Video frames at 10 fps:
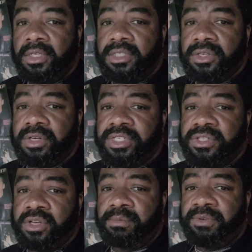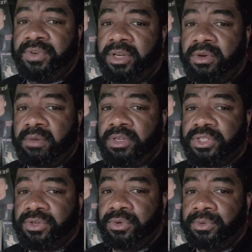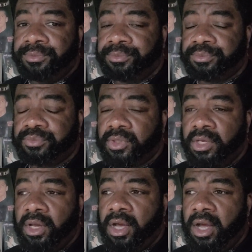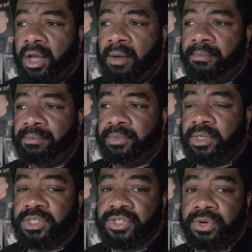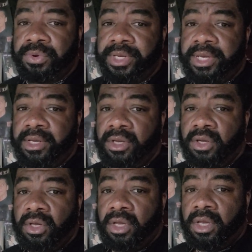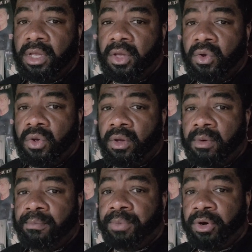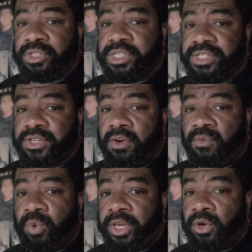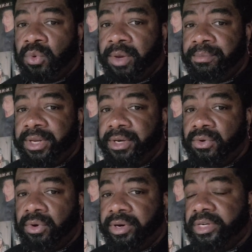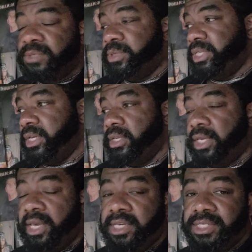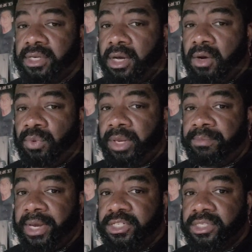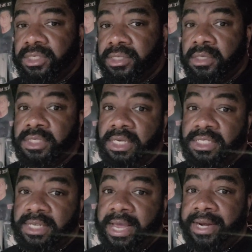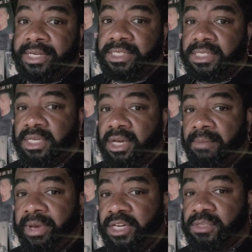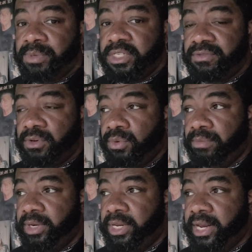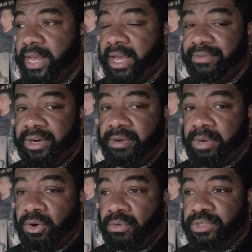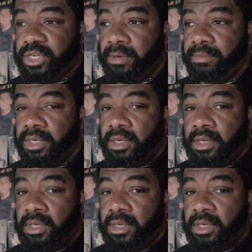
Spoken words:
So this is going to be video number 2 concerning purchase of weight equipment, or in this particular case, weight benches, since that is the major piece of equipment that I have here in my home gym.